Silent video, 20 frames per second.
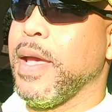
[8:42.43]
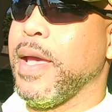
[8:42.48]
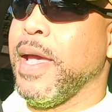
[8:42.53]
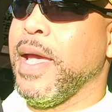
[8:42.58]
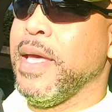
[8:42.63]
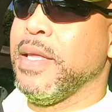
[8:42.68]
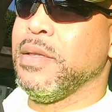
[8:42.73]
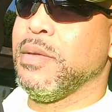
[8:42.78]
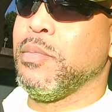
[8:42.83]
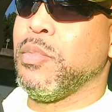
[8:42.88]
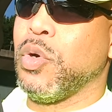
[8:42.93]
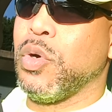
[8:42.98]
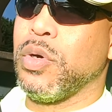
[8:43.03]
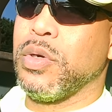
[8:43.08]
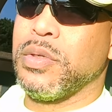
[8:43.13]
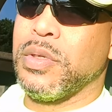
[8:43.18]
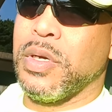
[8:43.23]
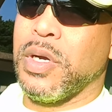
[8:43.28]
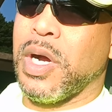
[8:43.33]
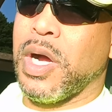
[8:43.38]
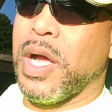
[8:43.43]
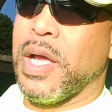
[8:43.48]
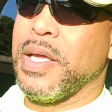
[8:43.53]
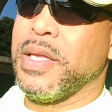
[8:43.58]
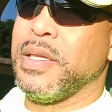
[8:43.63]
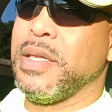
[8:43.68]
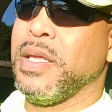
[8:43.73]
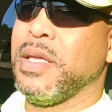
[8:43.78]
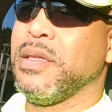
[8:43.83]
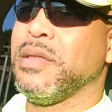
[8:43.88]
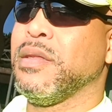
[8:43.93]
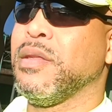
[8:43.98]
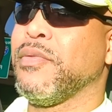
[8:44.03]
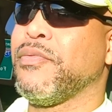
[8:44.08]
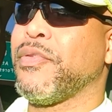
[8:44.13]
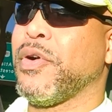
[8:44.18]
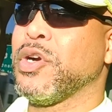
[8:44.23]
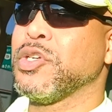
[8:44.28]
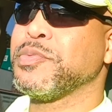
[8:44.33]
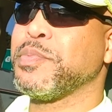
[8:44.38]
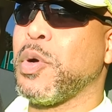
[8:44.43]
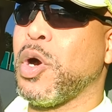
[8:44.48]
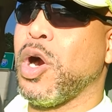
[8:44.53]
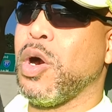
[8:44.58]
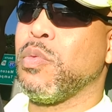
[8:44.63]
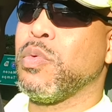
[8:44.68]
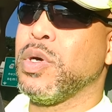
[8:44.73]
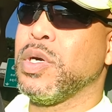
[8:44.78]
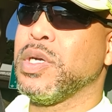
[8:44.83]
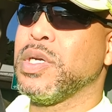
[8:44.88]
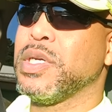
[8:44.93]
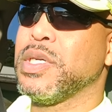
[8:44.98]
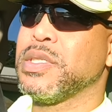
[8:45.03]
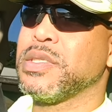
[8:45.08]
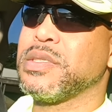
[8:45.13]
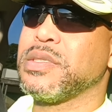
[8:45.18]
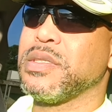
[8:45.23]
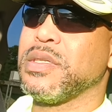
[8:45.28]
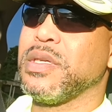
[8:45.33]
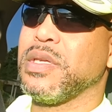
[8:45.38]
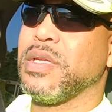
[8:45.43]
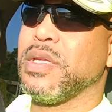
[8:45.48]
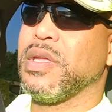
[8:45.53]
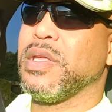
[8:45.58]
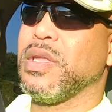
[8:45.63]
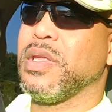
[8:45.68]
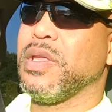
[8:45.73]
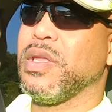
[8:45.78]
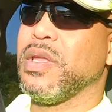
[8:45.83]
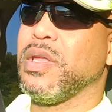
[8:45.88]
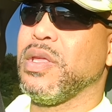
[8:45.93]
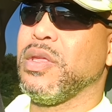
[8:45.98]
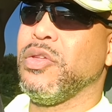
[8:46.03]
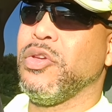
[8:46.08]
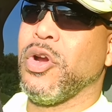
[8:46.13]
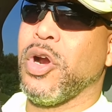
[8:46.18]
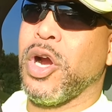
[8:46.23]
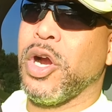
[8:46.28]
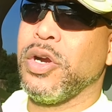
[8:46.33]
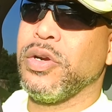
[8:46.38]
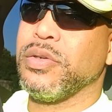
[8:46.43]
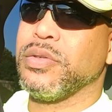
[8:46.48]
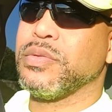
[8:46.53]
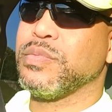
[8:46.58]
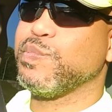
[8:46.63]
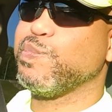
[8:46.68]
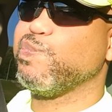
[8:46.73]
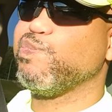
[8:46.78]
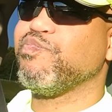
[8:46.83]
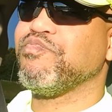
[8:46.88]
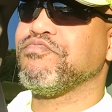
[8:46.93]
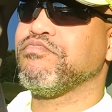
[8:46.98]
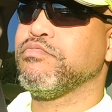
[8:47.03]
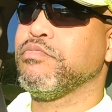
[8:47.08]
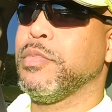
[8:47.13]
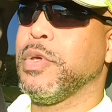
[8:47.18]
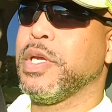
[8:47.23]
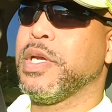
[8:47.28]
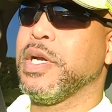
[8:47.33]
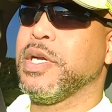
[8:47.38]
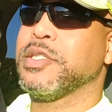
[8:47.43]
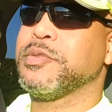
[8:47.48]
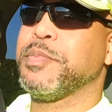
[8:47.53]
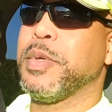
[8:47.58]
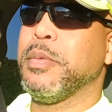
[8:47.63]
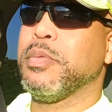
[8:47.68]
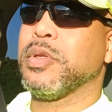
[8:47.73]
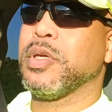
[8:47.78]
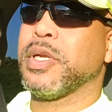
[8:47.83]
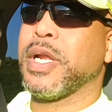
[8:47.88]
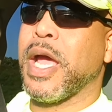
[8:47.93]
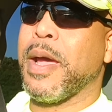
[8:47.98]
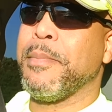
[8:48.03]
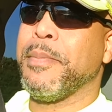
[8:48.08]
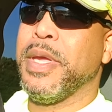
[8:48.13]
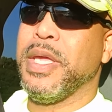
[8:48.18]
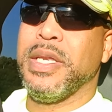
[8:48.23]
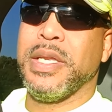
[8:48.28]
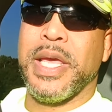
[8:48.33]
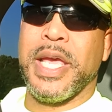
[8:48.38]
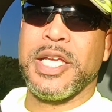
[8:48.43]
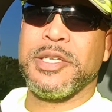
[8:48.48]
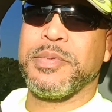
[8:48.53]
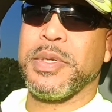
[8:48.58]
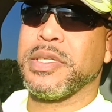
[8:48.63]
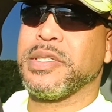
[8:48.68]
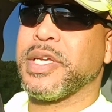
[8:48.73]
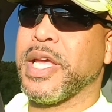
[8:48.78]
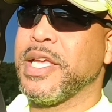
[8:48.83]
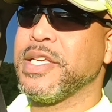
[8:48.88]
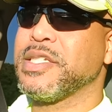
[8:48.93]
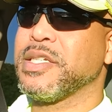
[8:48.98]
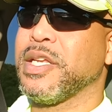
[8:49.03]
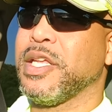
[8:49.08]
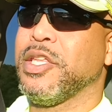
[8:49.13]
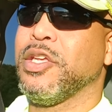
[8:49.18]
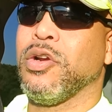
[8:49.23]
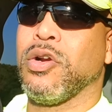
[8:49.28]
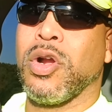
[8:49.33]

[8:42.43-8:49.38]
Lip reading: And the first part was, you're hurt because people are not meeting the expectation and your